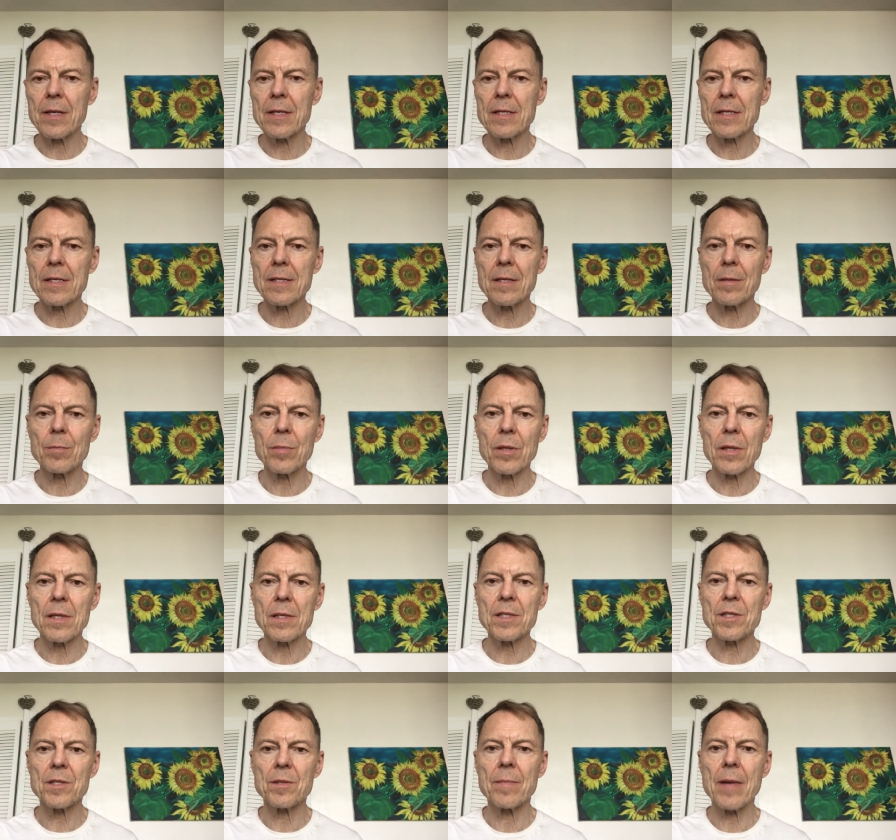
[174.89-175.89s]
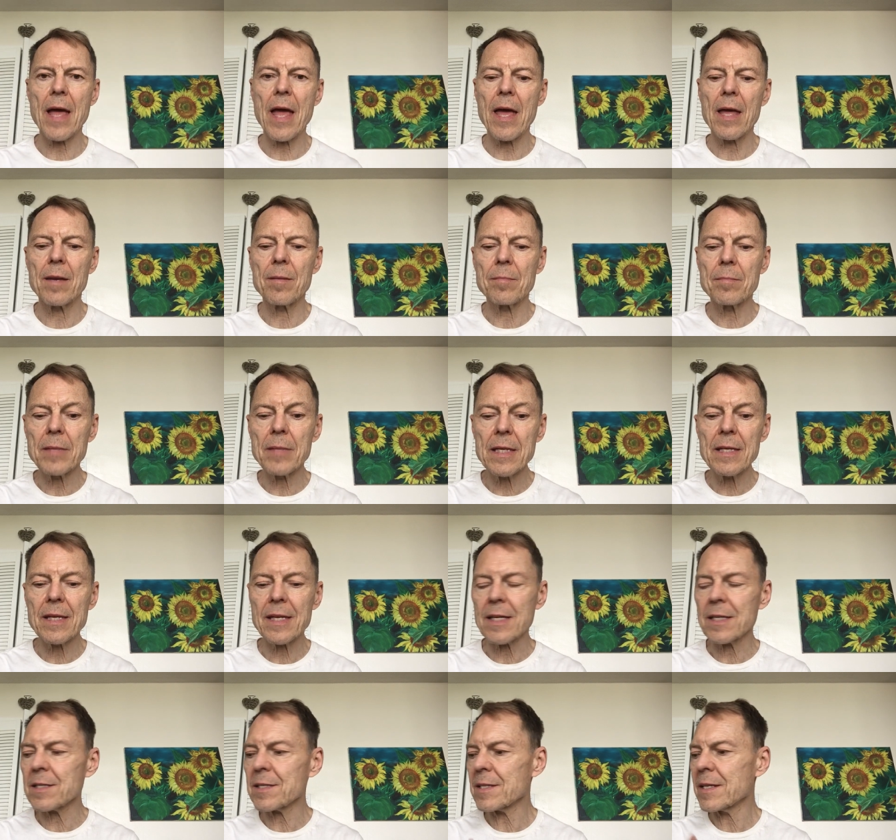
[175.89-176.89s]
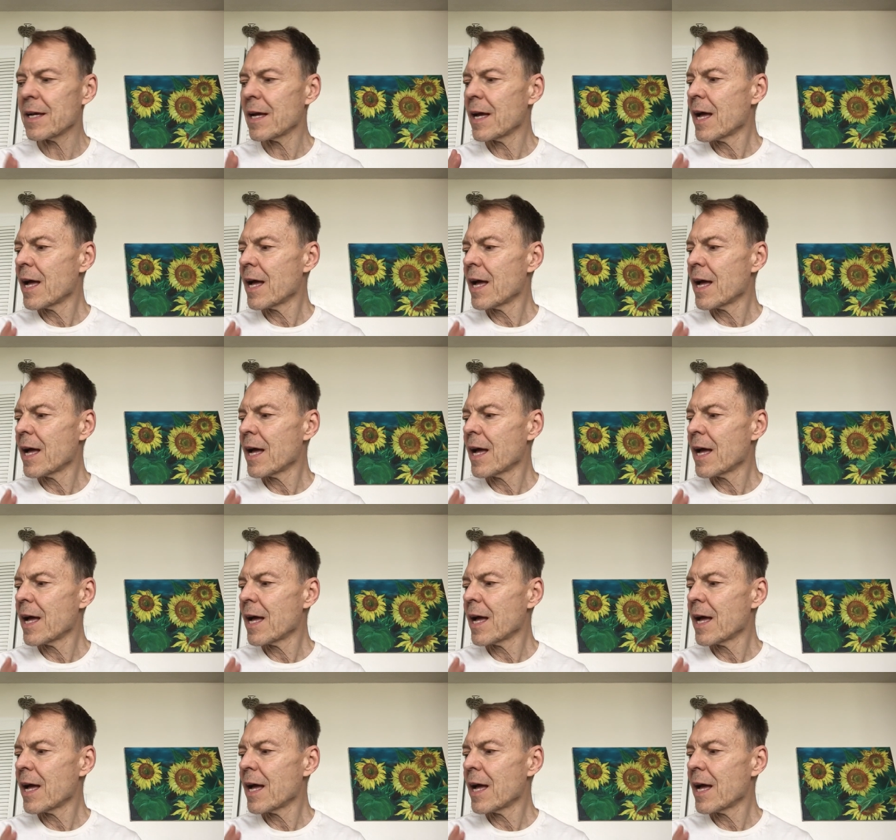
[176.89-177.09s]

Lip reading: symbolism and meanings.